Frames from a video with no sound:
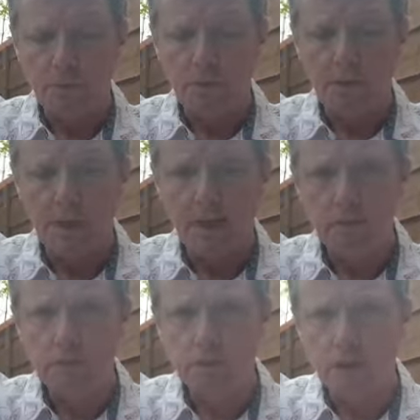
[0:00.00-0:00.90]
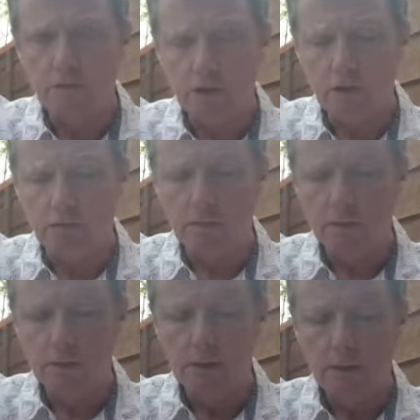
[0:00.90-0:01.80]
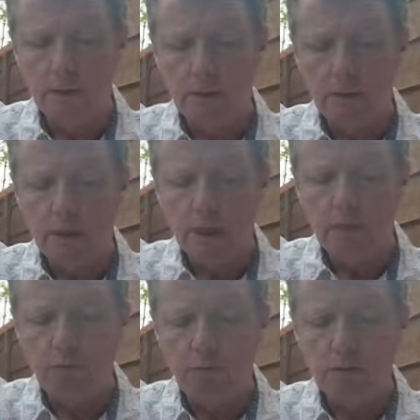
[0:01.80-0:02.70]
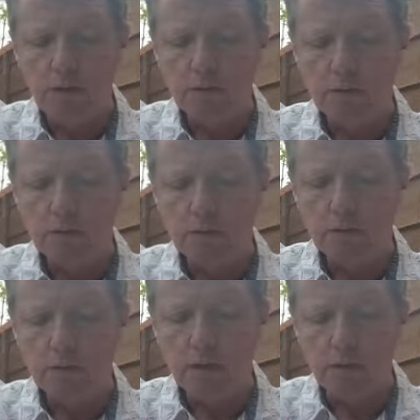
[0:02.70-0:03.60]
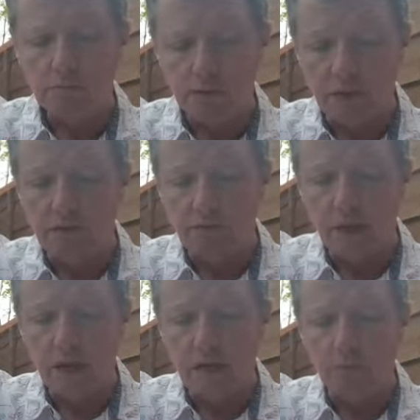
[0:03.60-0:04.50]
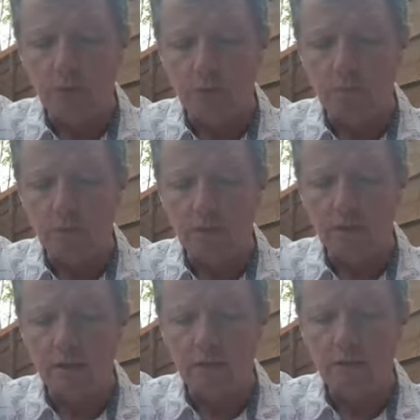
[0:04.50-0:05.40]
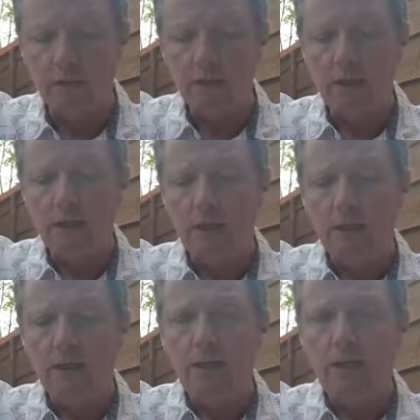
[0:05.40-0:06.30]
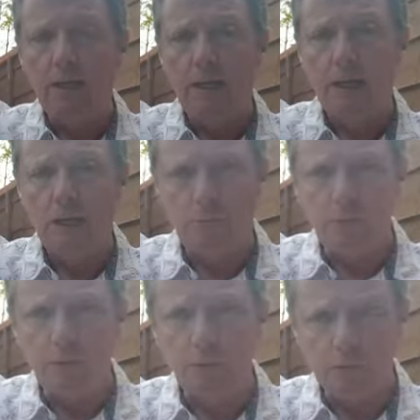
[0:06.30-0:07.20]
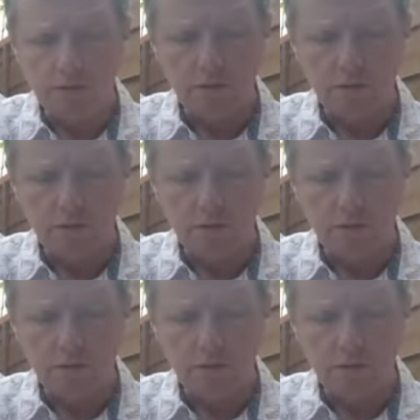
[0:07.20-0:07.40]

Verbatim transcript: We can receive help. If we just can't forgive yet, we can pray, God, help me want